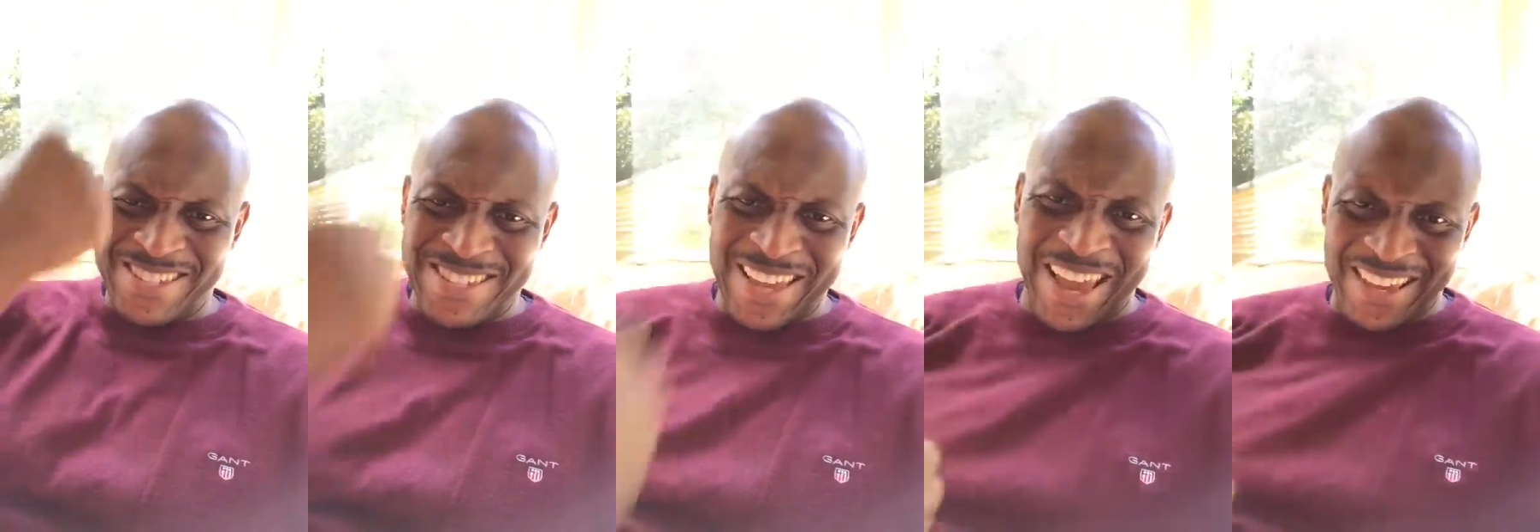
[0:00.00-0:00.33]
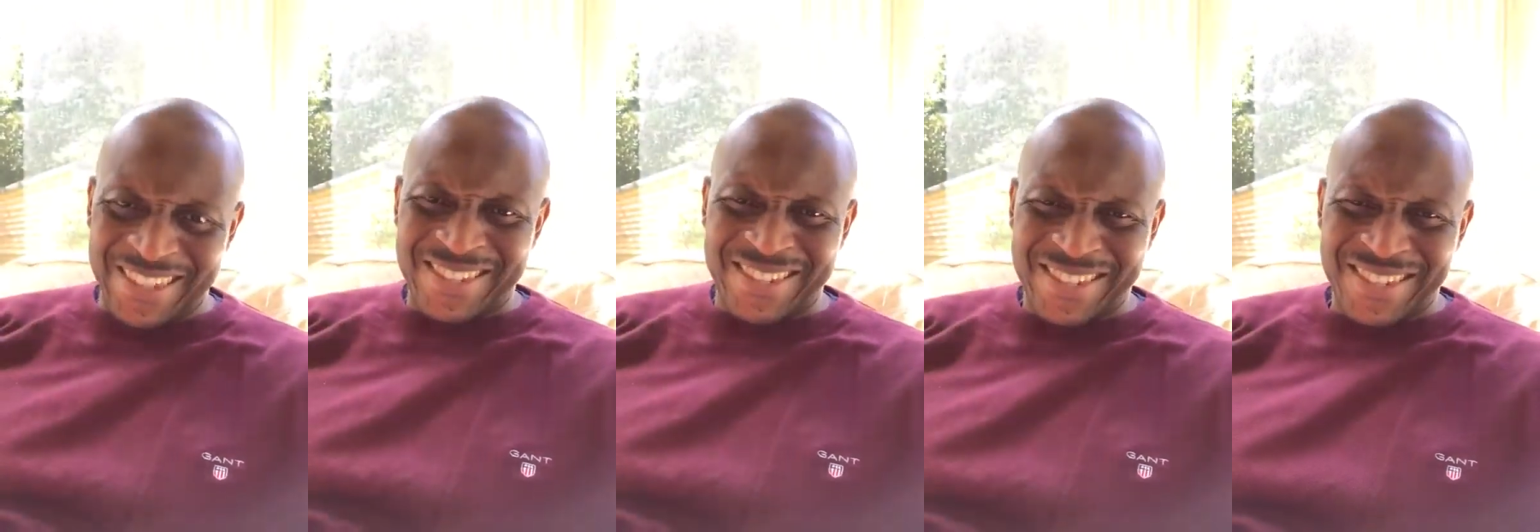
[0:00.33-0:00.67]

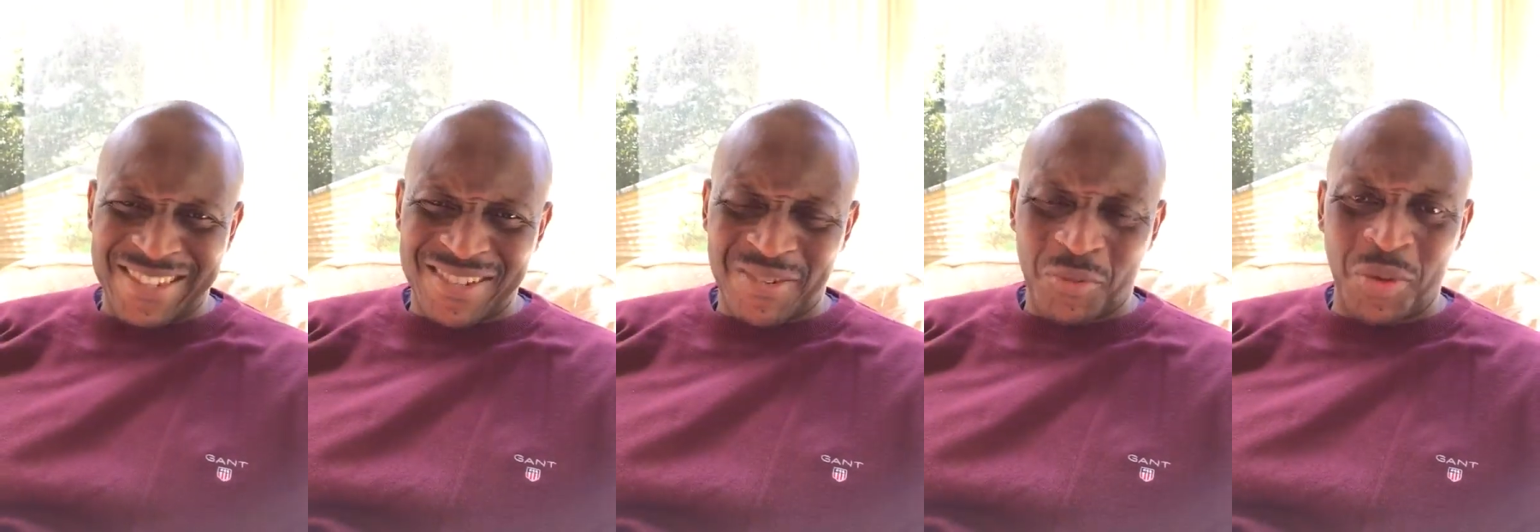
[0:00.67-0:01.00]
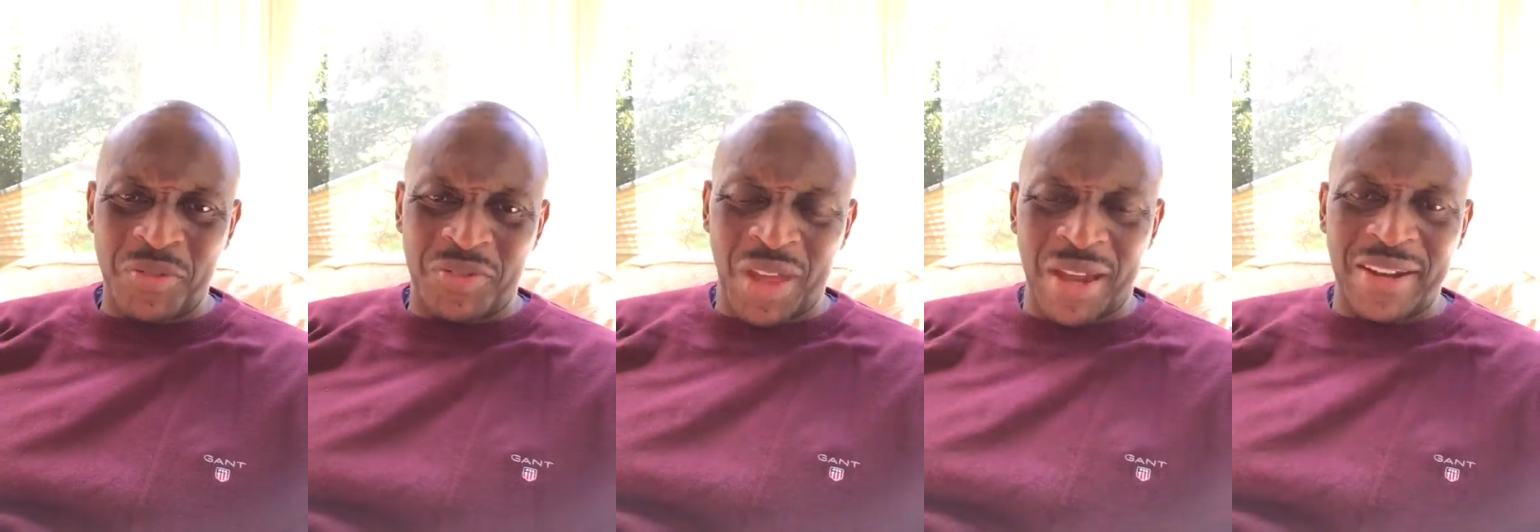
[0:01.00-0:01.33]
yes,
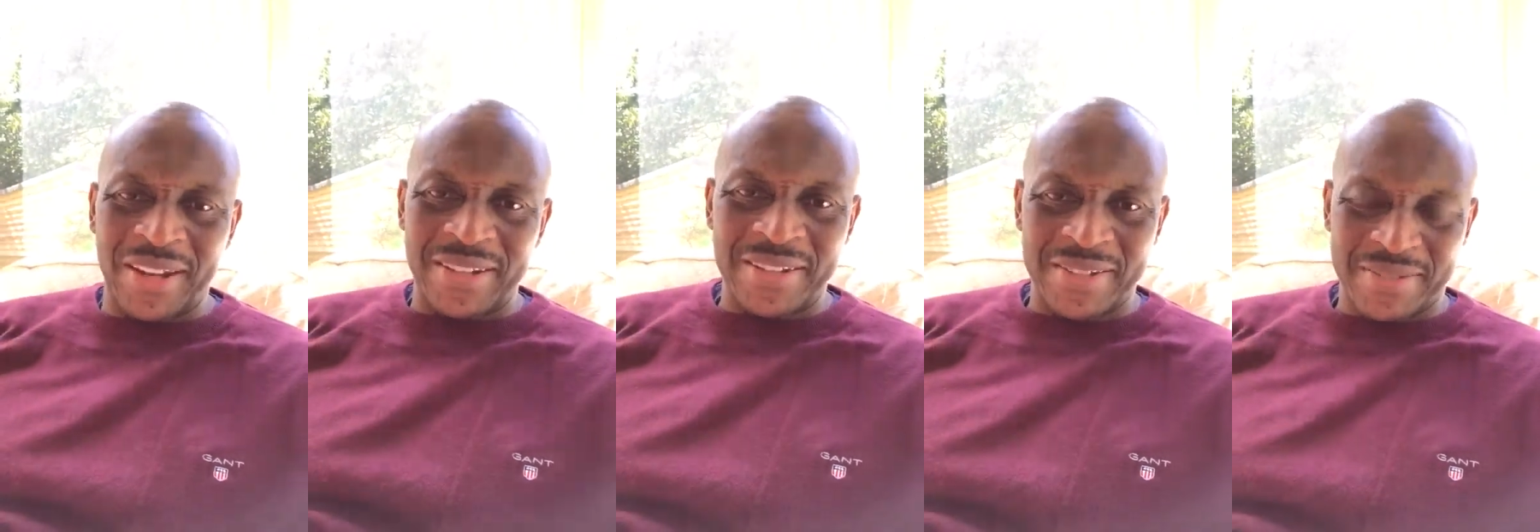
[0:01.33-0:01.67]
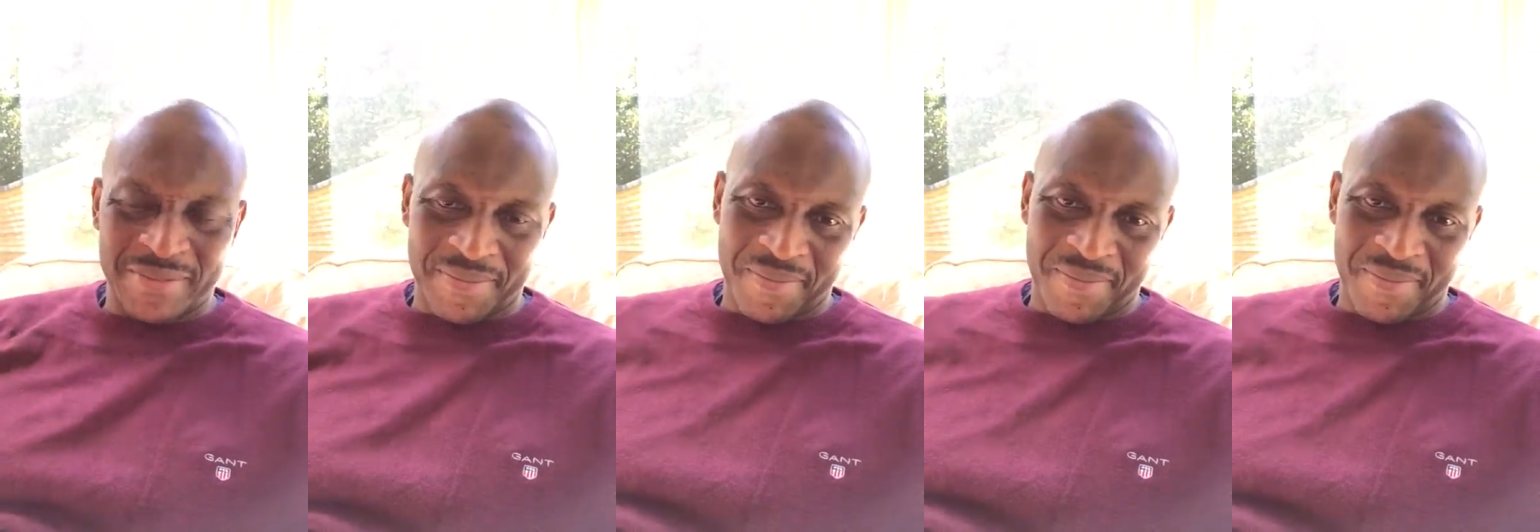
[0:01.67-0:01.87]
we've done it.